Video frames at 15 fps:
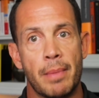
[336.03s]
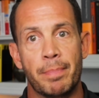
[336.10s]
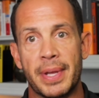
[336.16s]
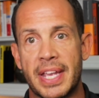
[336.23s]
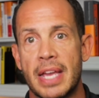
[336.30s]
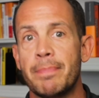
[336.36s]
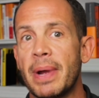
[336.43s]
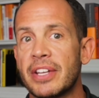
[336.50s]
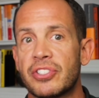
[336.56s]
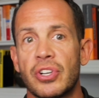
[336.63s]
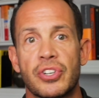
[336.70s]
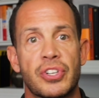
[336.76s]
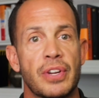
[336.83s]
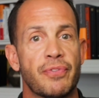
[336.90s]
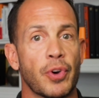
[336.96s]
Begin by
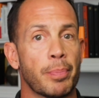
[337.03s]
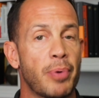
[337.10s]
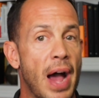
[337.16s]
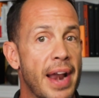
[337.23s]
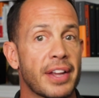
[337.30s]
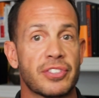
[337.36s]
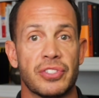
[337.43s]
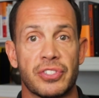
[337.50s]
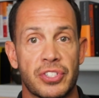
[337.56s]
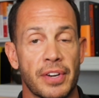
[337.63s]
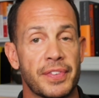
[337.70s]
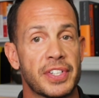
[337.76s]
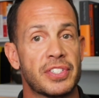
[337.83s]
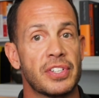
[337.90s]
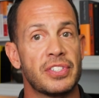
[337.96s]
searching for products and
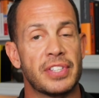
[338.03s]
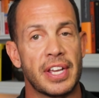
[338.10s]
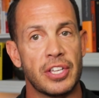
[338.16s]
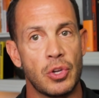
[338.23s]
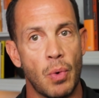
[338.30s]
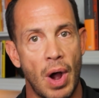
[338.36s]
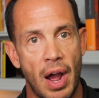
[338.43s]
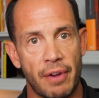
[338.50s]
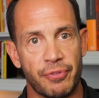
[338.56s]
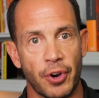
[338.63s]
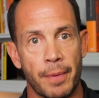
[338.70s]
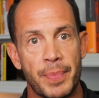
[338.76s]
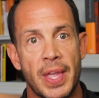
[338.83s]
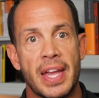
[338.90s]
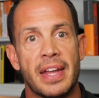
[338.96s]
services that you offer.